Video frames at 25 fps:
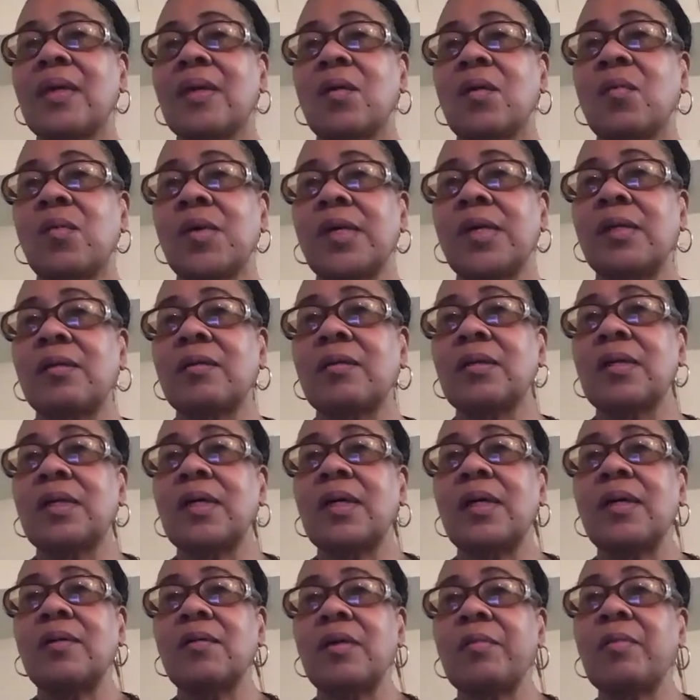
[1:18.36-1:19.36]
Well,
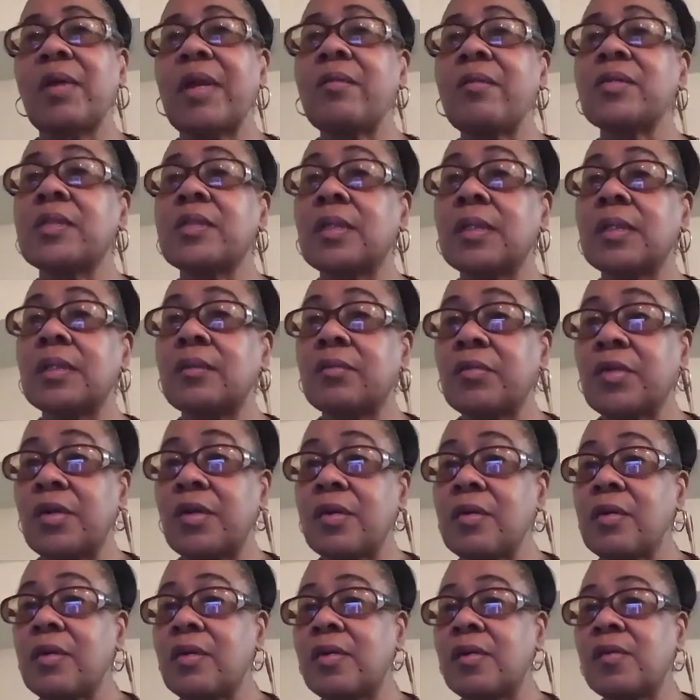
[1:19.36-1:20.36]
when I was a little
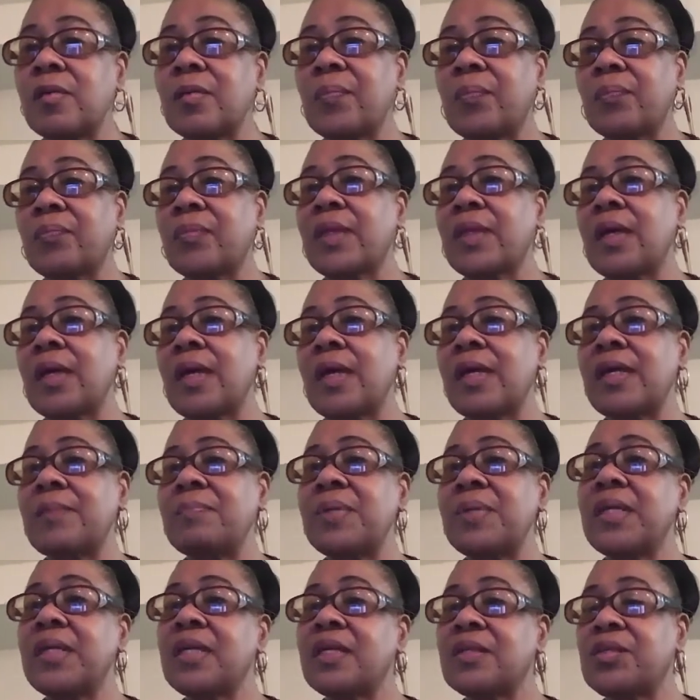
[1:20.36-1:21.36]
girl, I
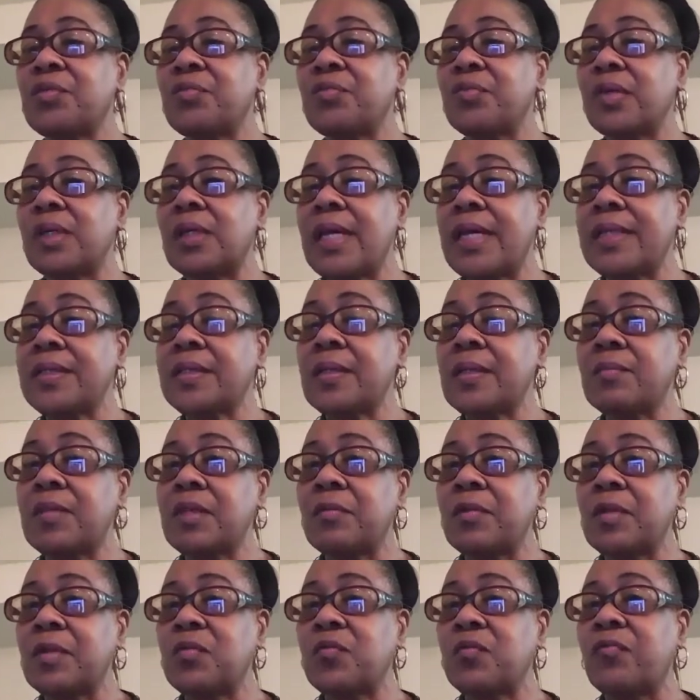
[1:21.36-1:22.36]
began to realize
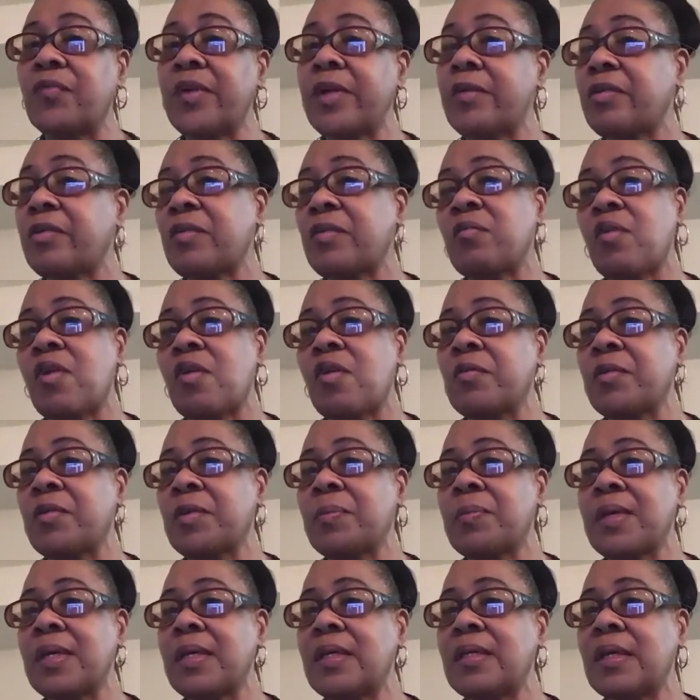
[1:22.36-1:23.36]
something was very wrong with
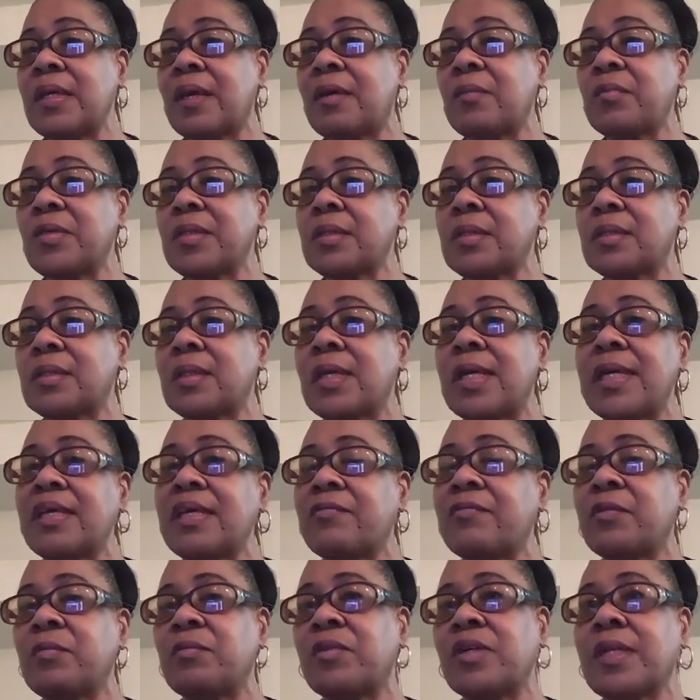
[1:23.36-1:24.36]
me. I wasn't like
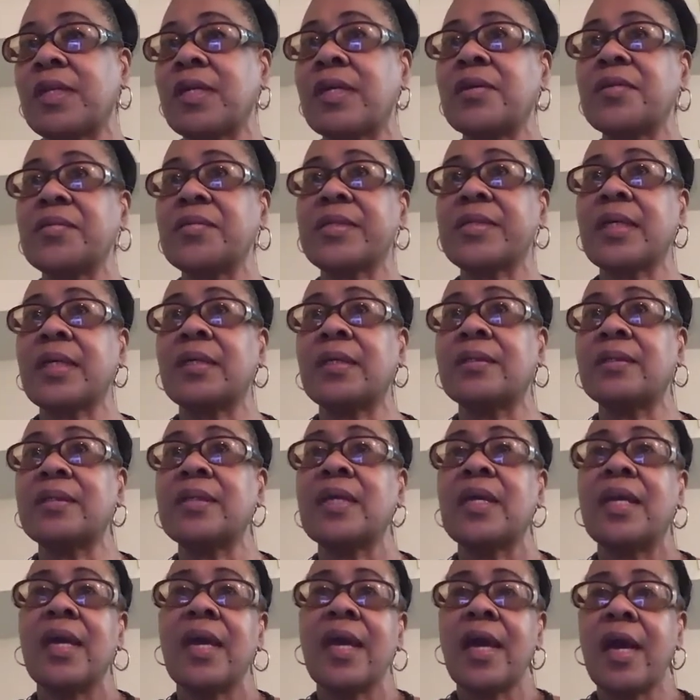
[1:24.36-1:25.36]
everyone else, and
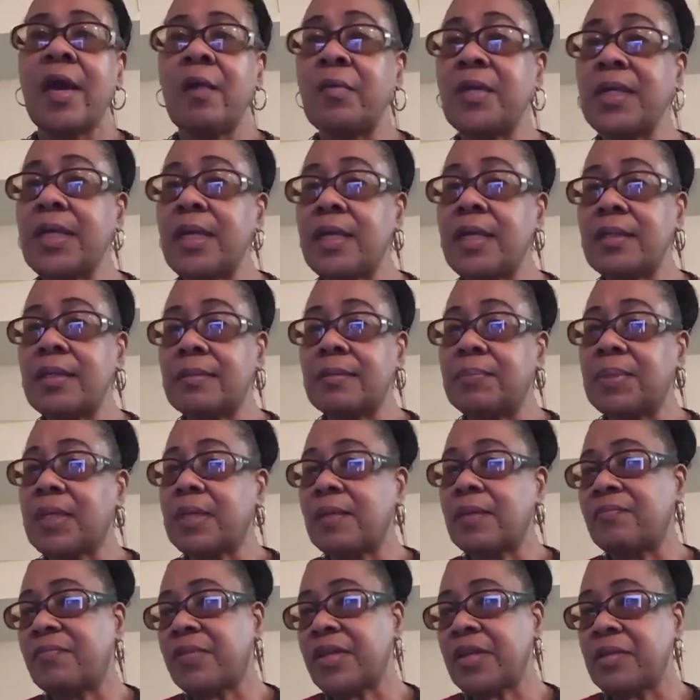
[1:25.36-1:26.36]
I would eat and
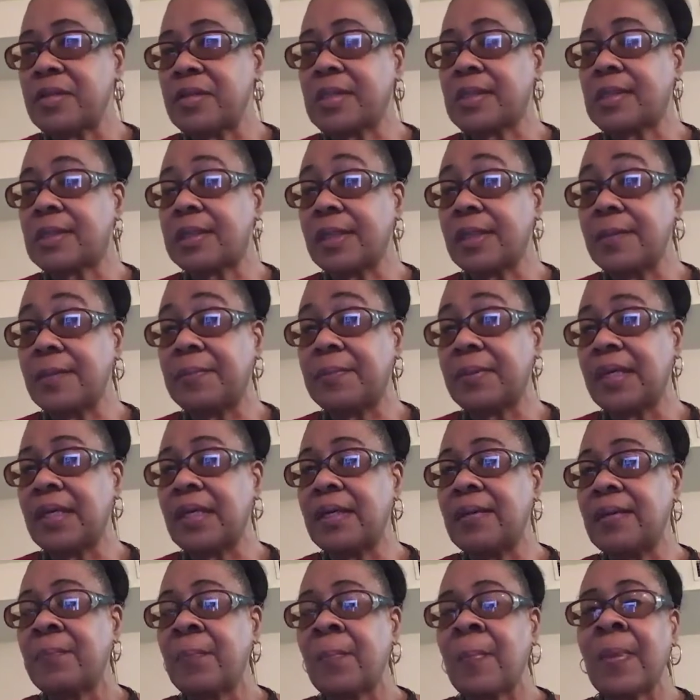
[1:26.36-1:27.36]
become very sleepy.